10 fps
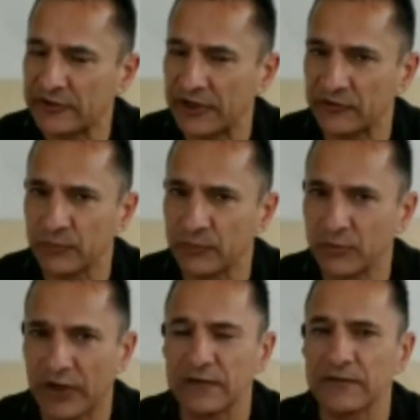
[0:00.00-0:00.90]
textbook
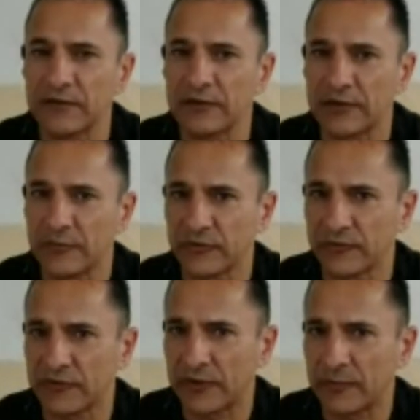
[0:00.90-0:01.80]
case in terms
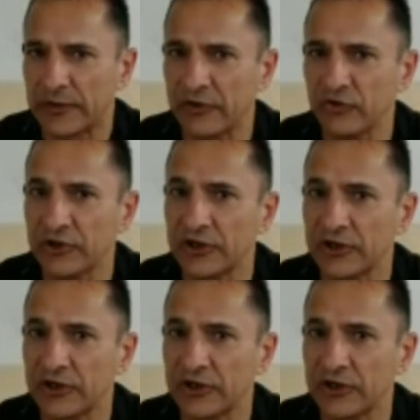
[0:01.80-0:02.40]
of the application.